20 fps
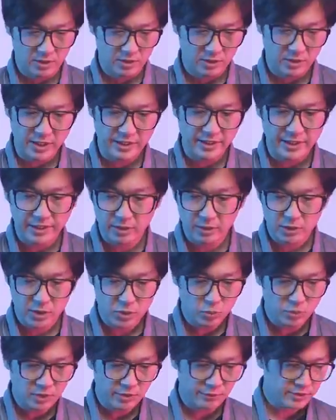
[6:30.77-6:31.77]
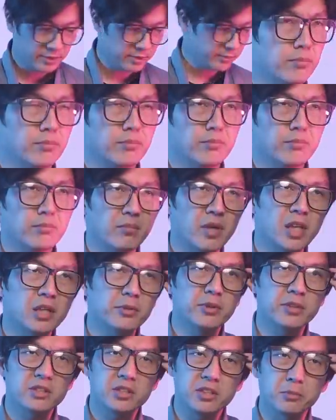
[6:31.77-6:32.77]
Lycaon Swift,
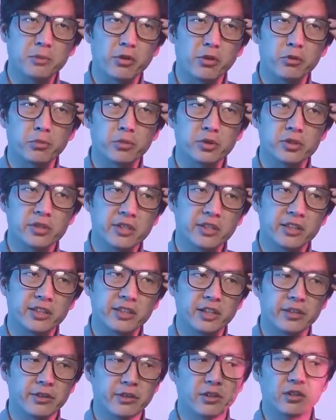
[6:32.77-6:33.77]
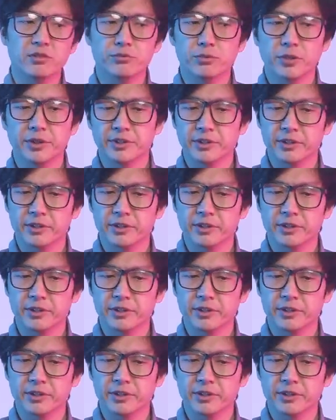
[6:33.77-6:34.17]
maybe some other boards that I can't think of right